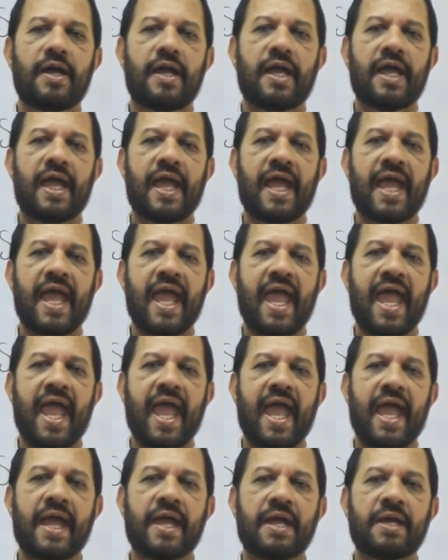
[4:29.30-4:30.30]

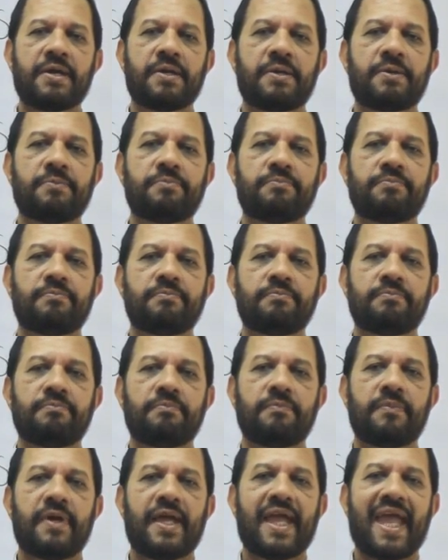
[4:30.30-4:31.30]
A,
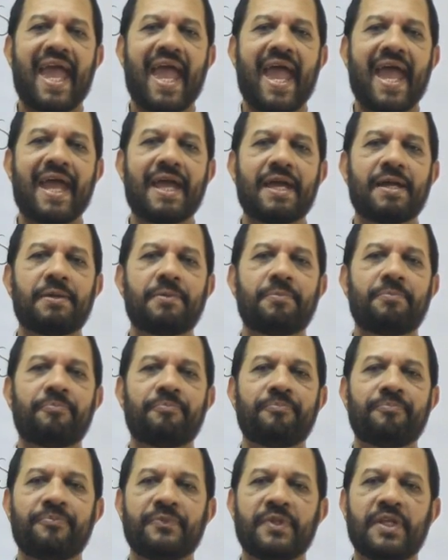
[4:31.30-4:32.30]
A.
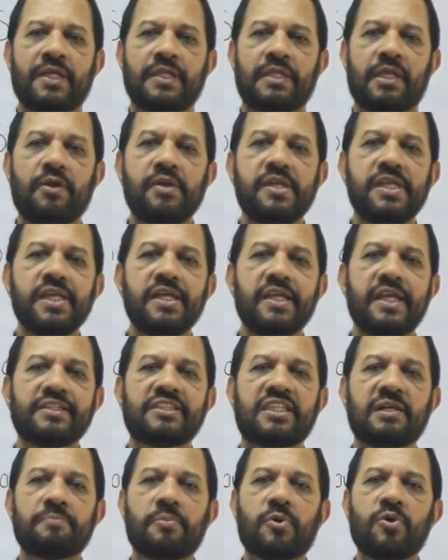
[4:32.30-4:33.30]
Now here
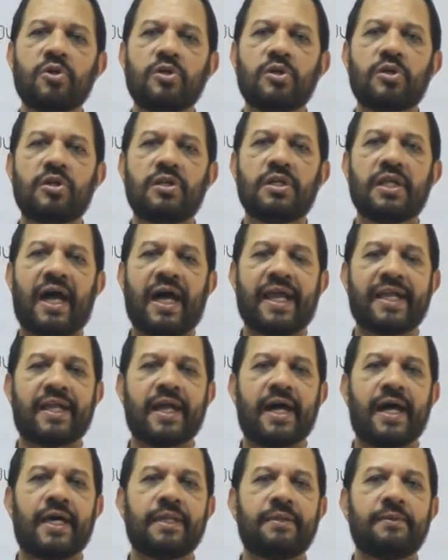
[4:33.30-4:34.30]
at the board I
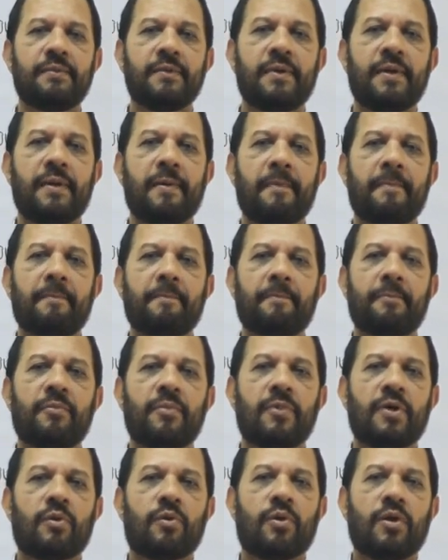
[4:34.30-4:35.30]
got
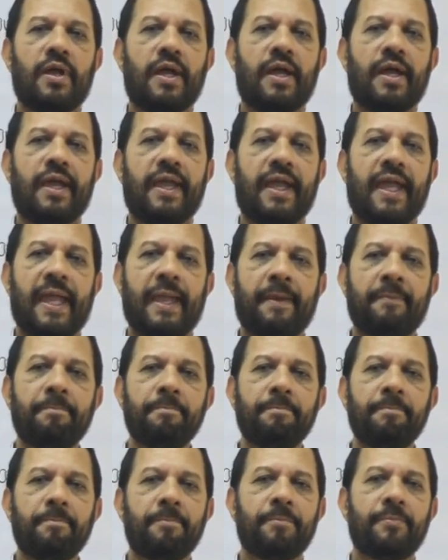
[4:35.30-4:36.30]

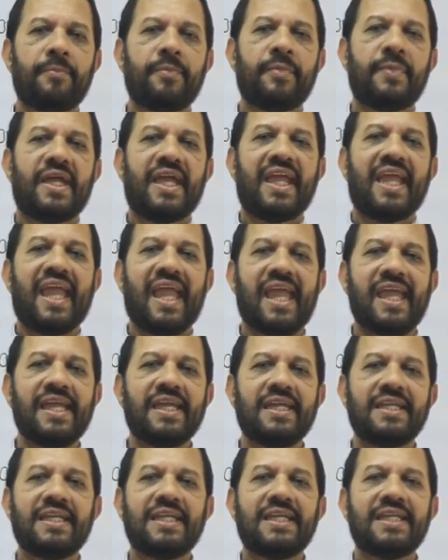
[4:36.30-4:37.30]
M
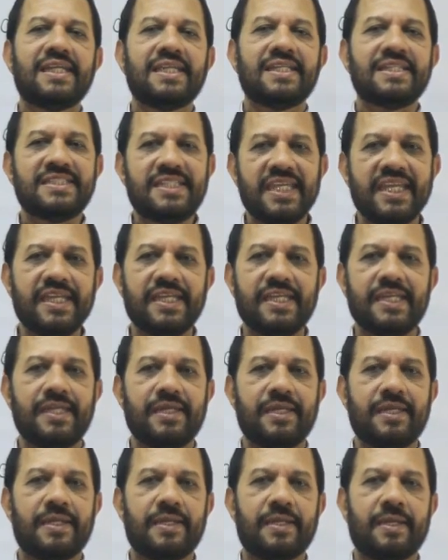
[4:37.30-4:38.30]
A D,
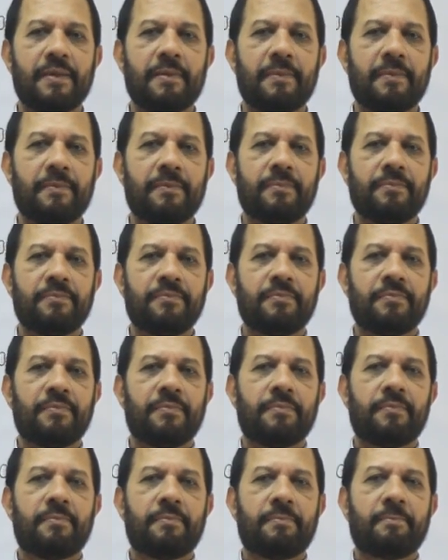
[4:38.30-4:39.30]

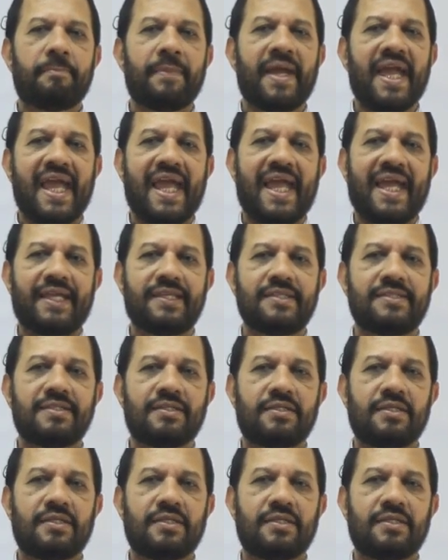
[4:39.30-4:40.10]
mad,